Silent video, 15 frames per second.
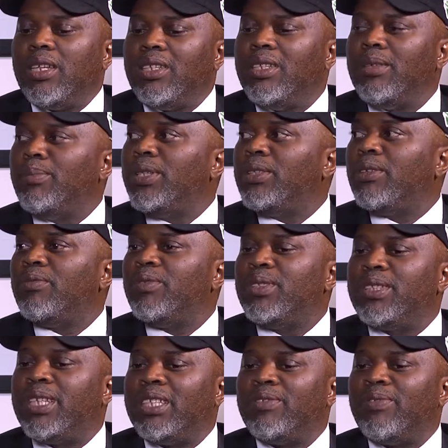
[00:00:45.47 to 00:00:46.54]
Did a bit of
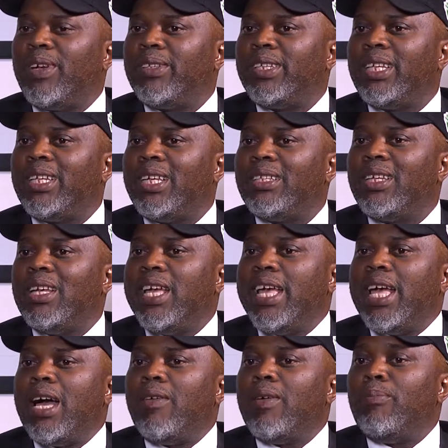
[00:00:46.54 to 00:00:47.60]
research, found out that
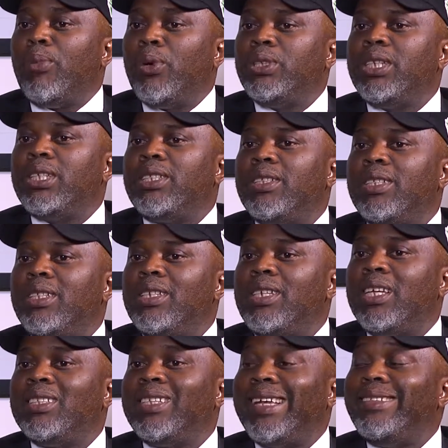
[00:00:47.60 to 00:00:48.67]
our budget in the
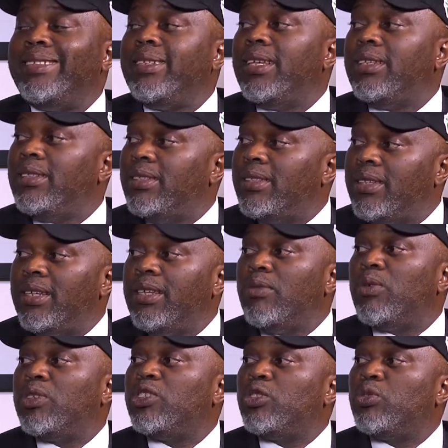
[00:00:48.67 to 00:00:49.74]
year 1983
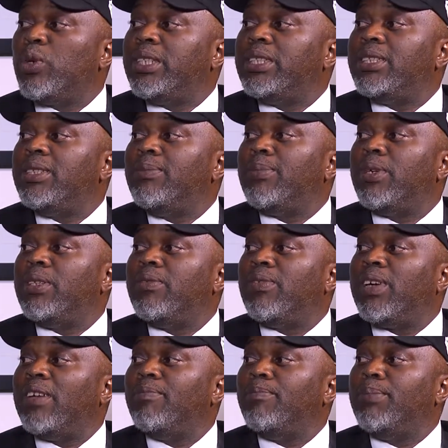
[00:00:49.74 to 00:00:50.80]
was $20.5
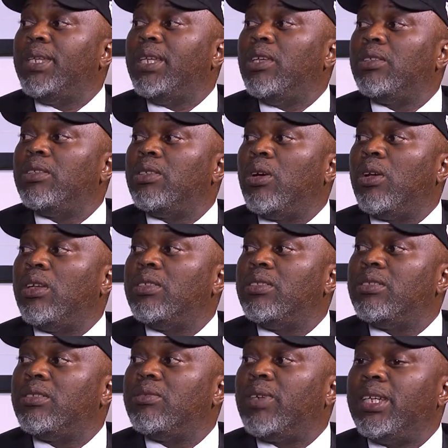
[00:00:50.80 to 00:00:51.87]
billion,
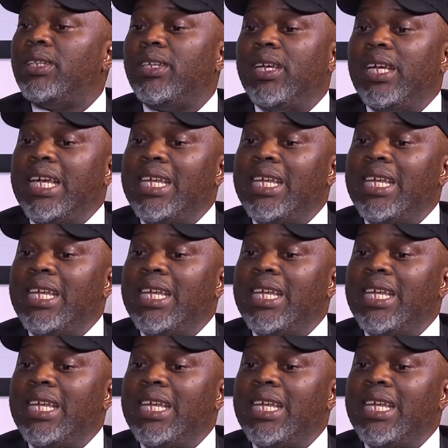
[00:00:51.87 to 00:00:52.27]
right?